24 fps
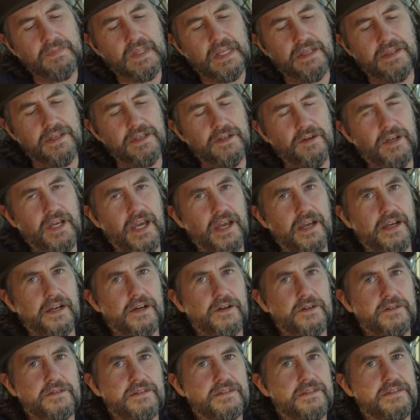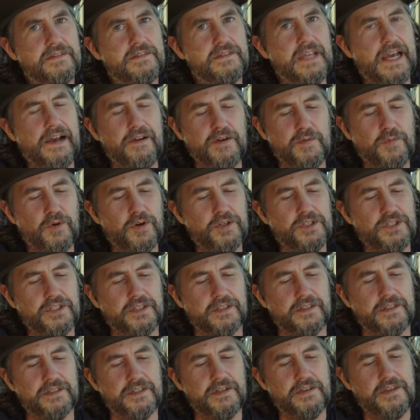the UK go down to
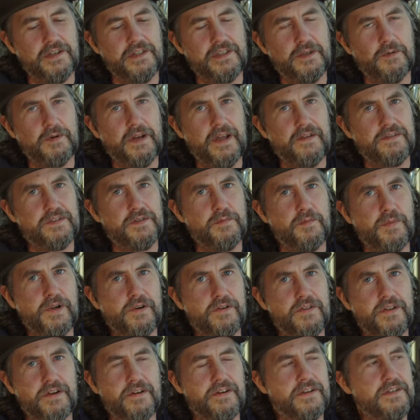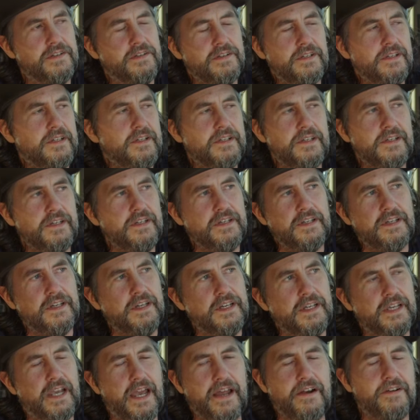Portugal. You think they would have some beer there to
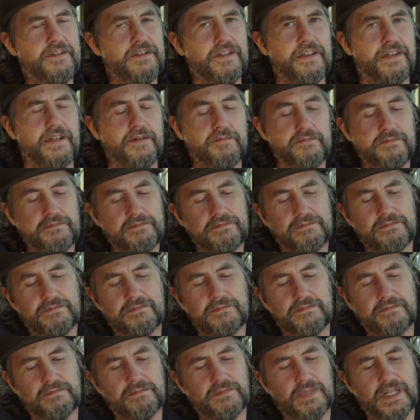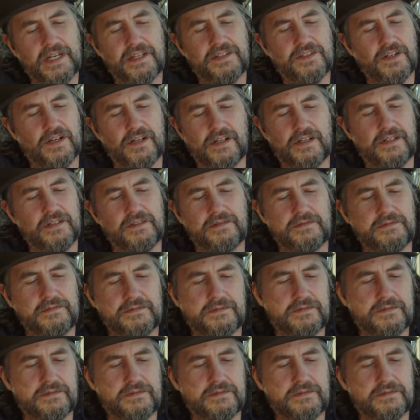cater to them, but it's all,